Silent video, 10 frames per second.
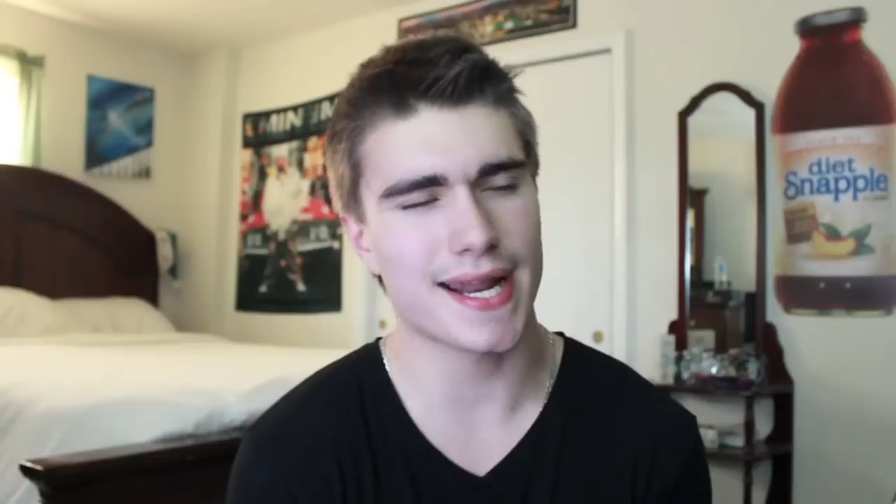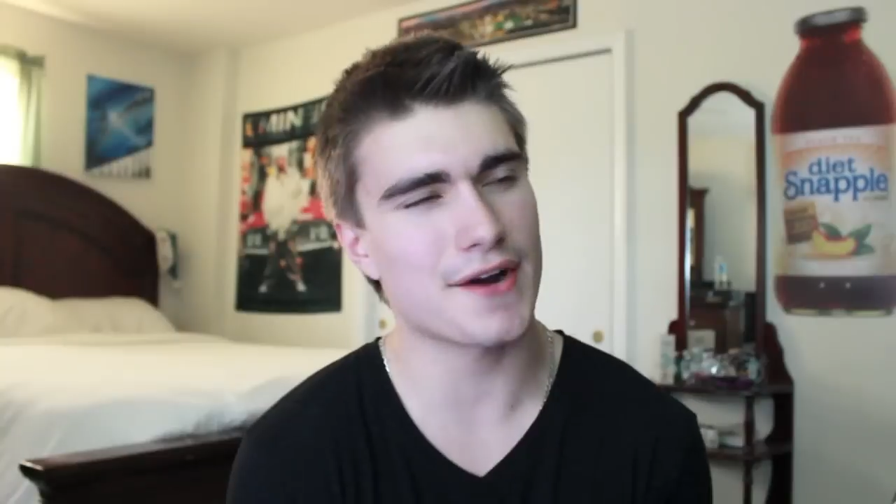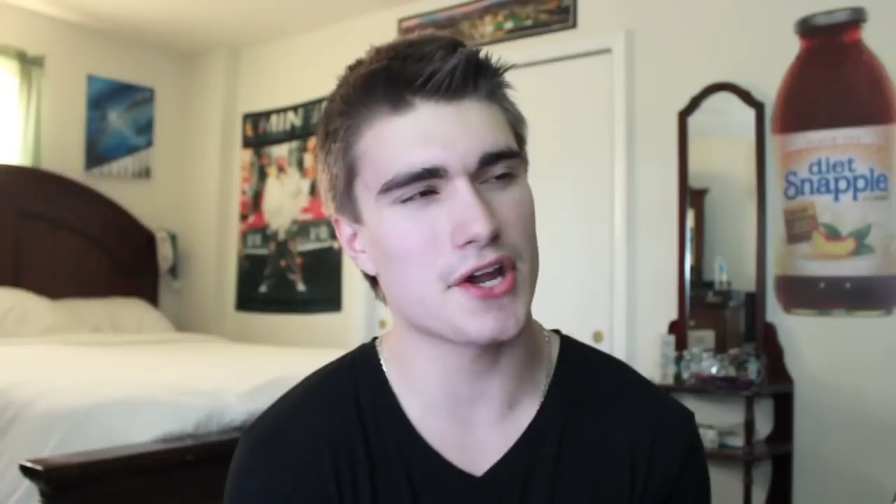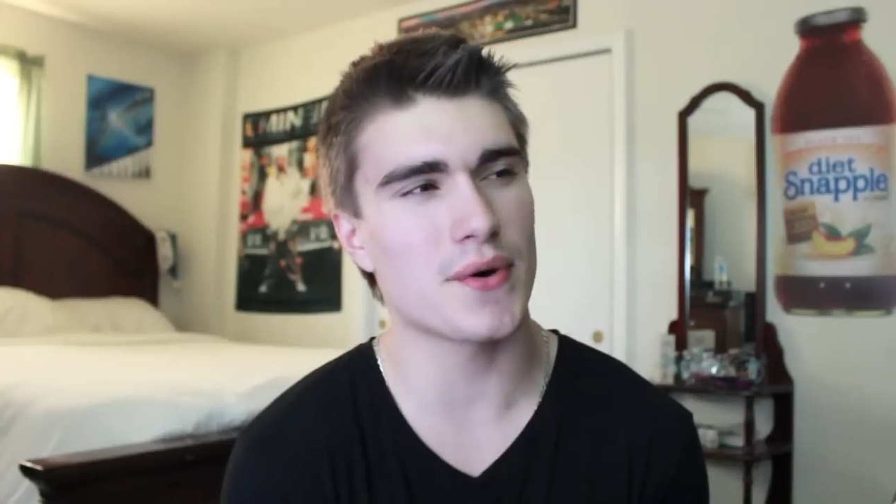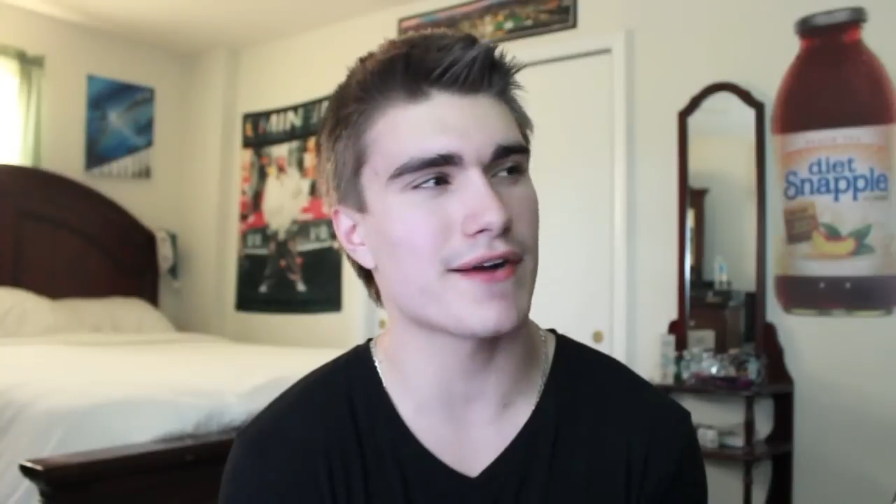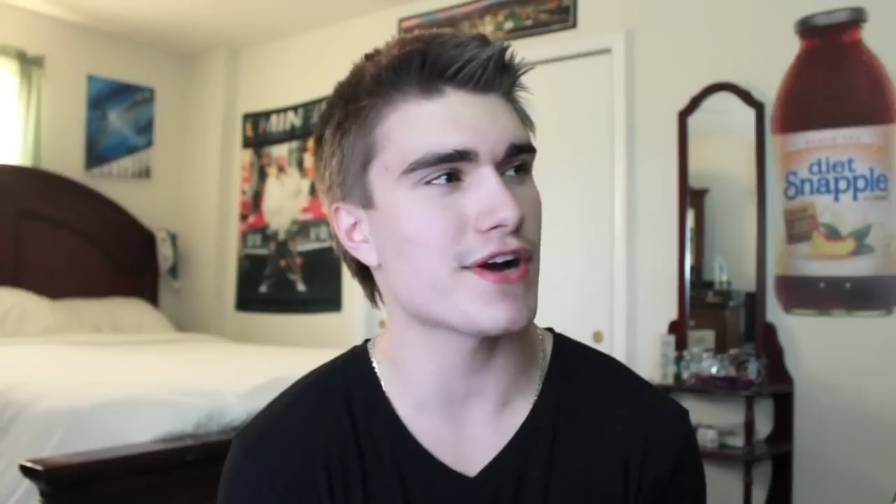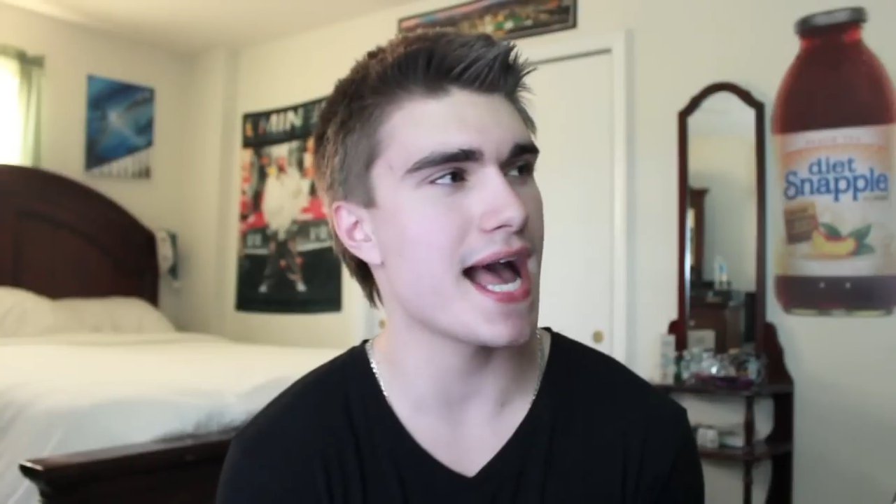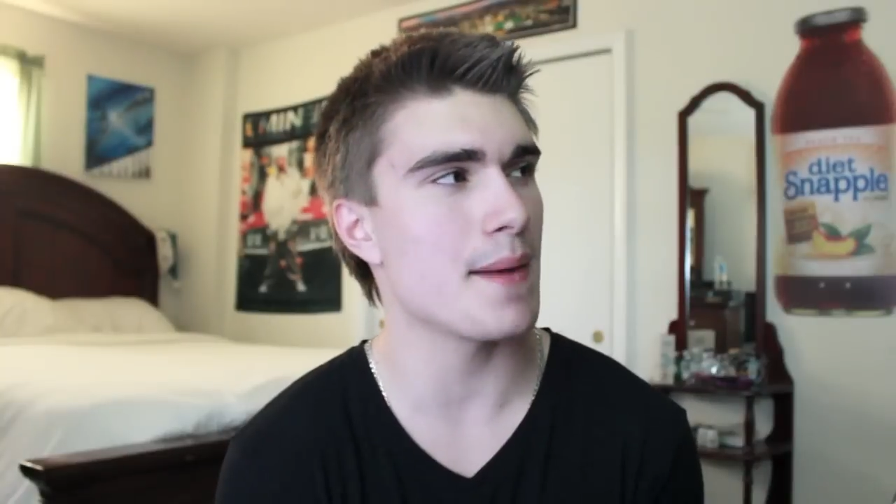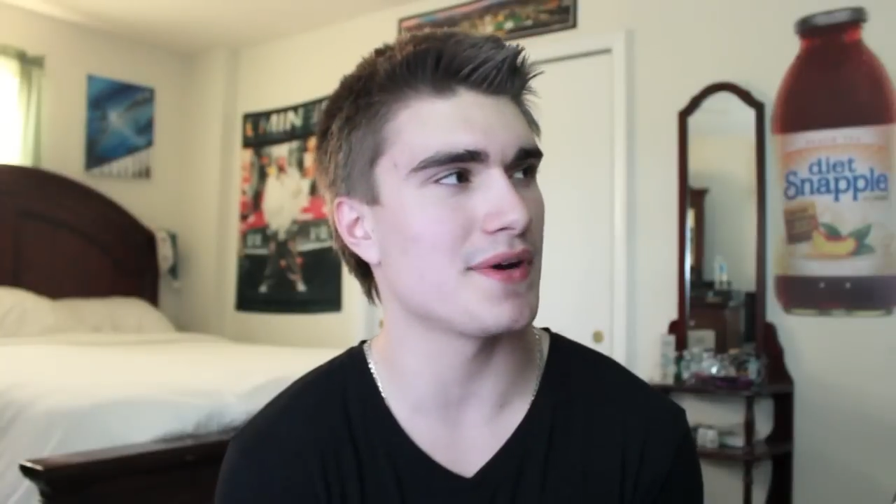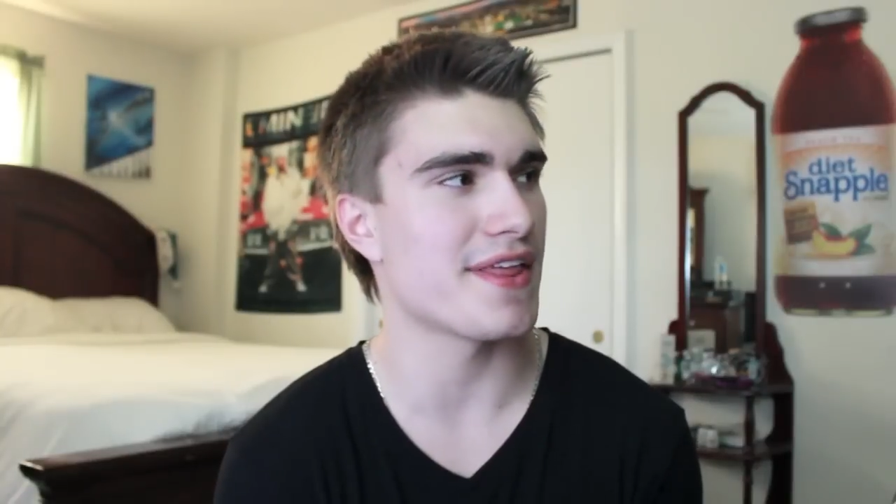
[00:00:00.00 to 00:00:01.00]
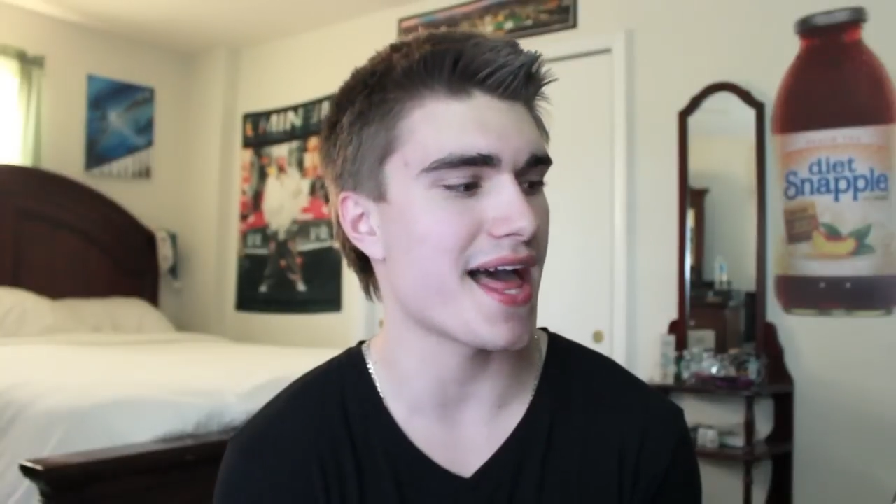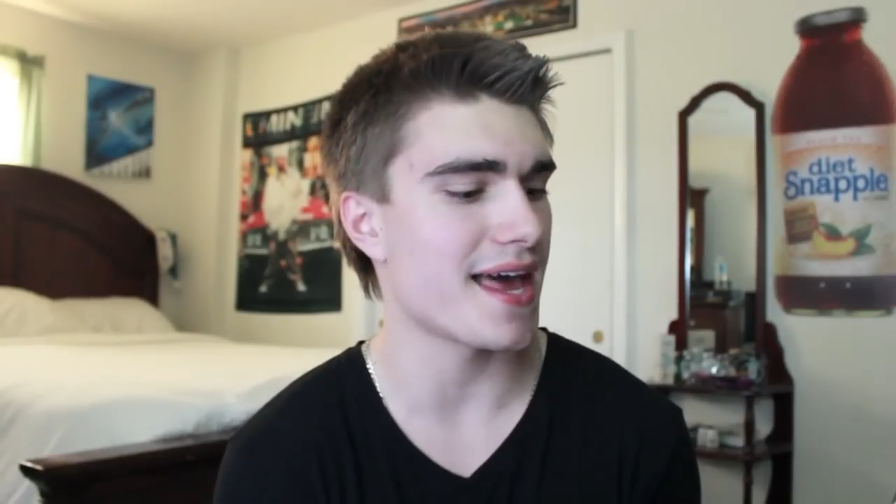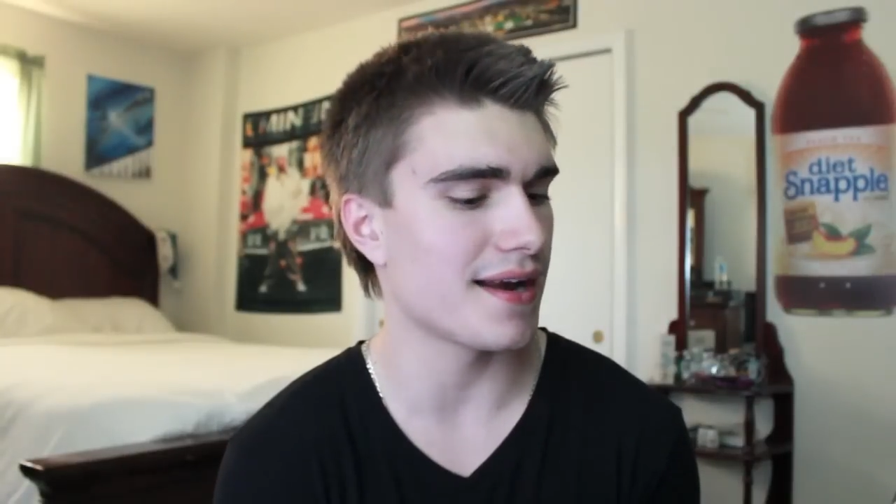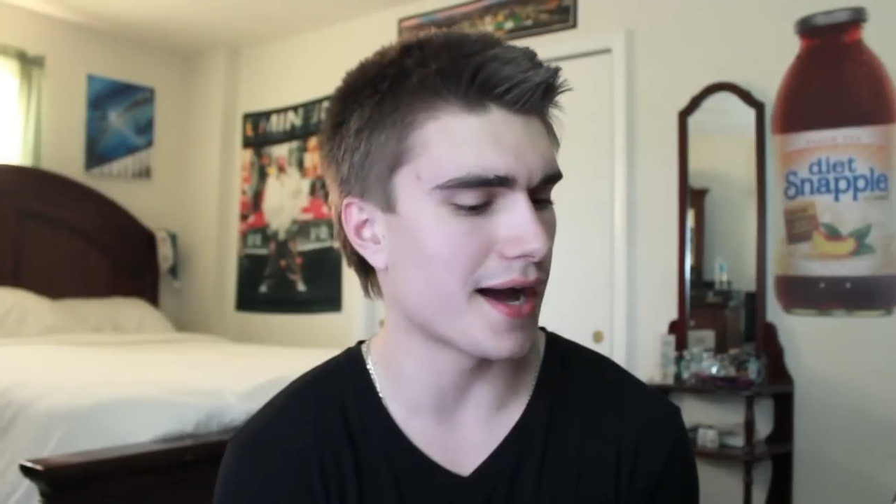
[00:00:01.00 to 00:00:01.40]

And I don't know what ever happened to that.